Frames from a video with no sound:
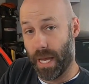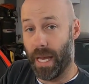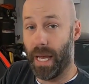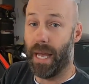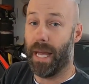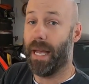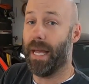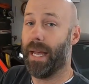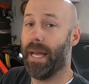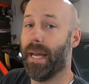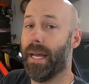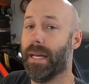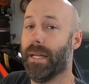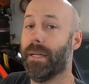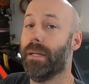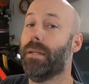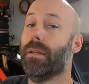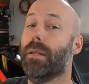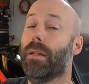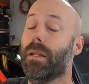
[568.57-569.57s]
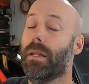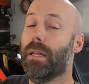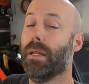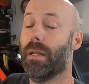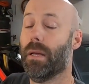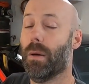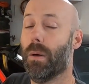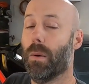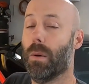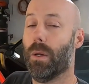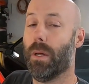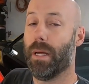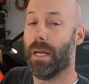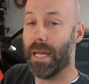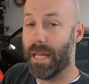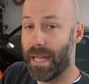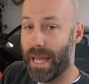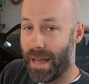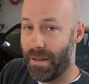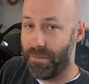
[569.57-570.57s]
And
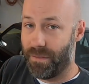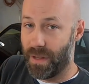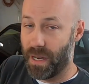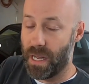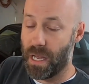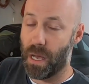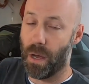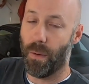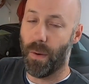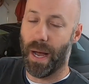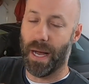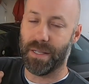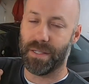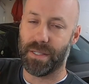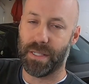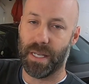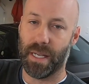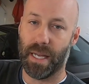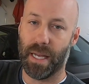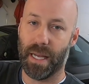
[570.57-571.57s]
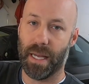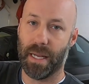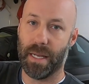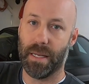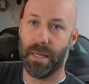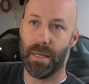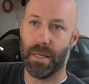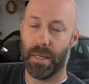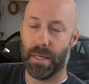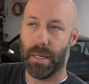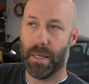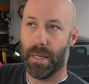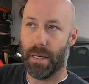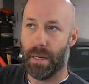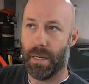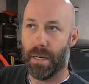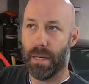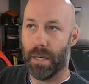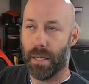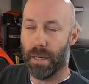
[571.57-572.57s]
in that video, I said
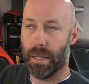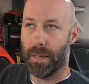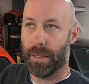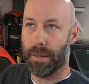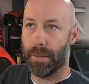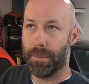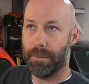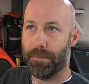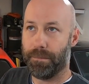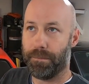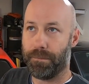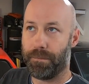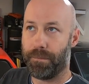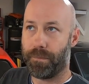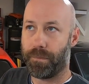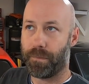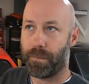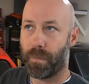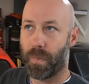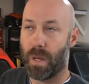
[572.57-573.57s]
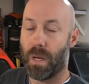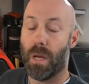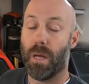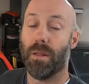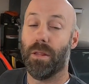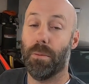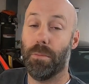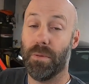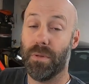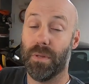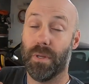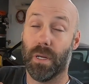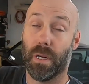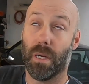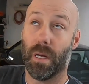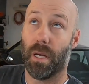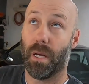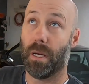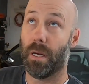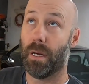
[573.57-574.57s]
the
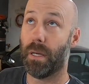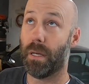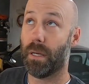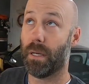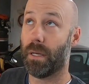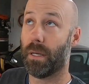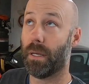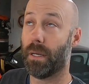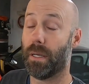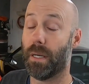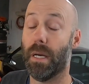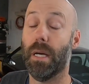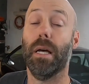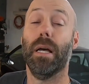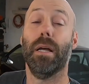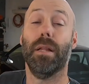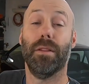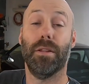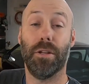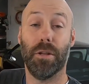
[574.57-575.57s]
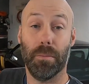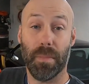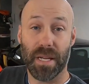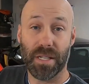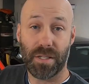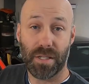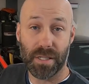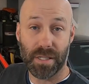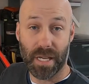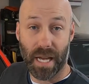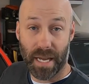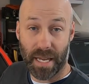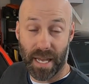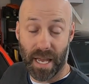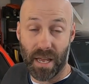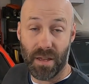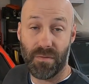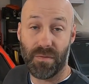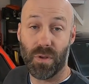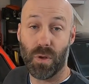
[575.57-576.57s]
dimensions I
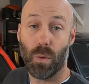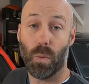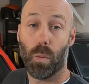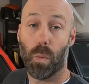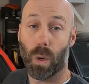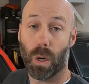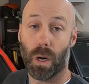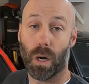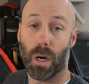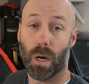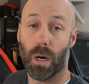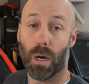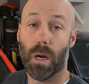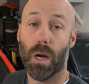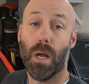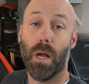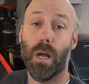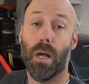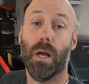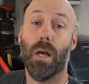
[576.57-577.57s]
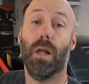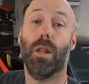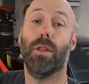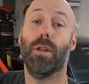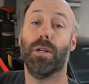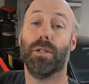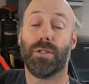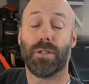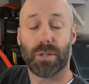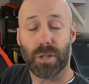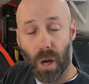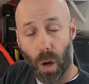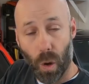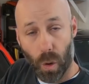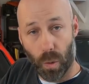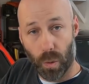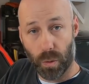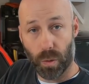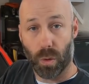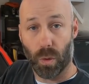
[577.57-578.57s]
gave you were the
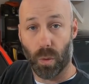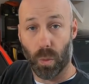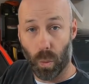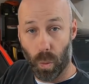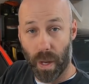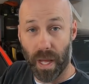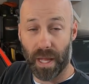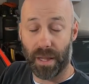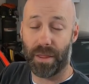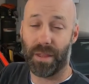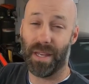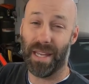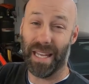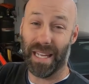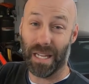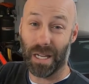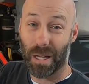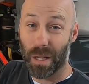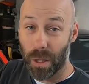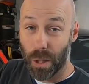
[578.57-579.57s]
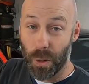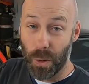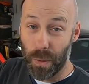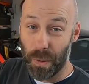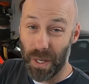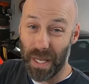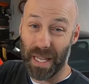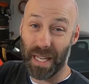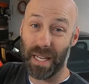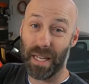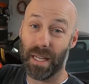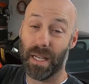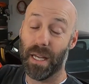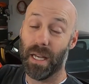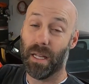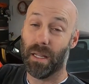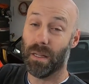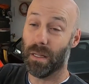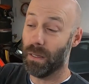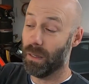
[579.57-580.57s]
total width, including
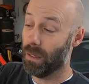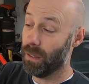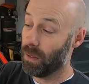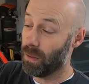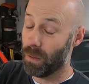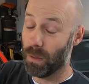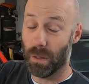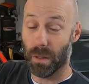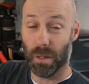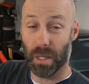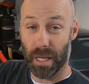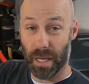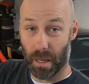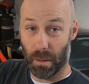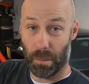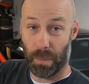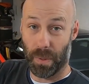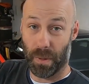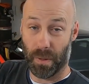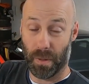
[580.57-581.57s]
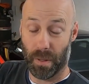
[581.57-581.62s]
the little lip